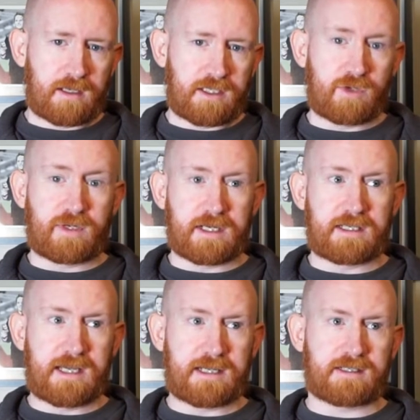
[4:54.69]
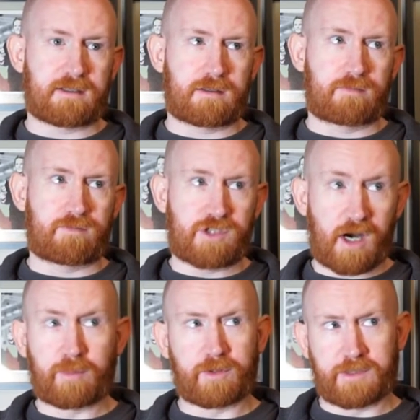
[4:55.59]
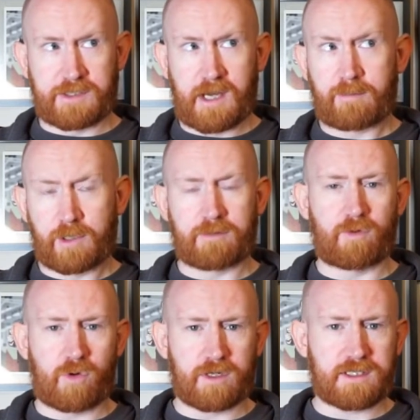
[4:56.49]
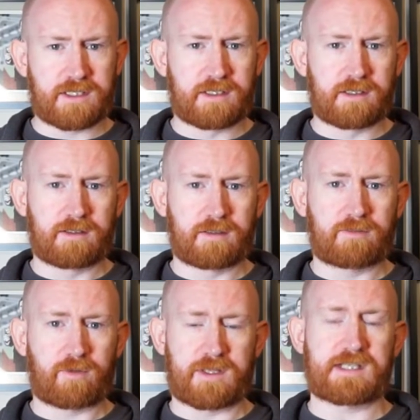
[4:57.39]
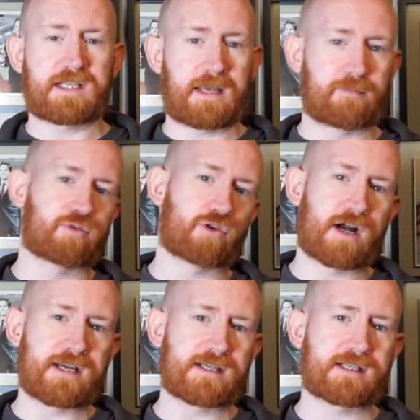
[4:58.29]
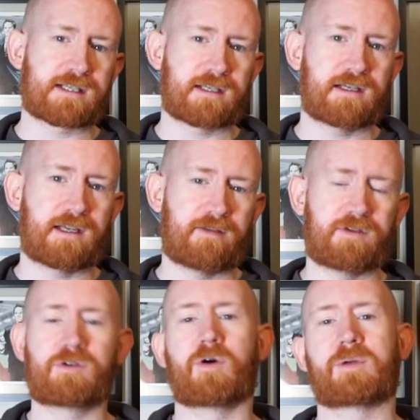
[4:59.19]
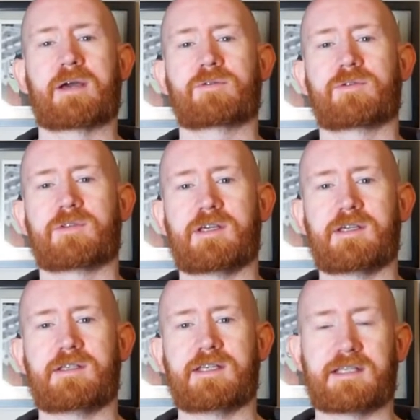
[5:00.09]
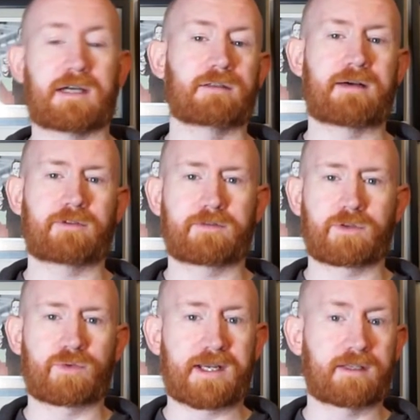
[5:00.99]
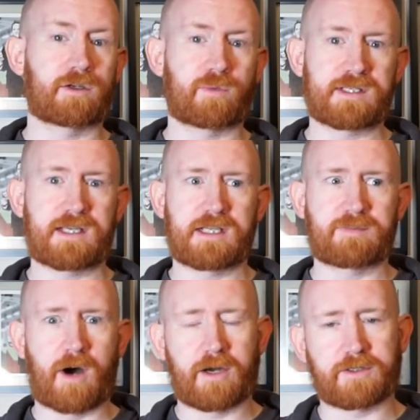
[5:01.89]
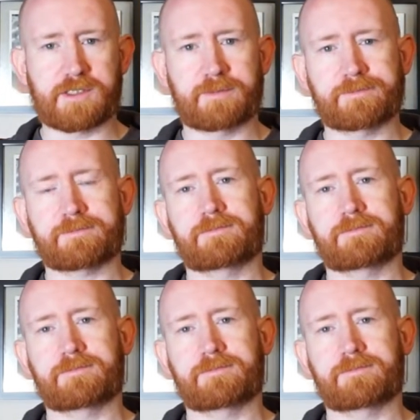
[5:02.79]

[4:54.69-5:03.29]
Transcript: You can get double the number of orcs for the same price if you go down to the detail level for the regular WizKids models.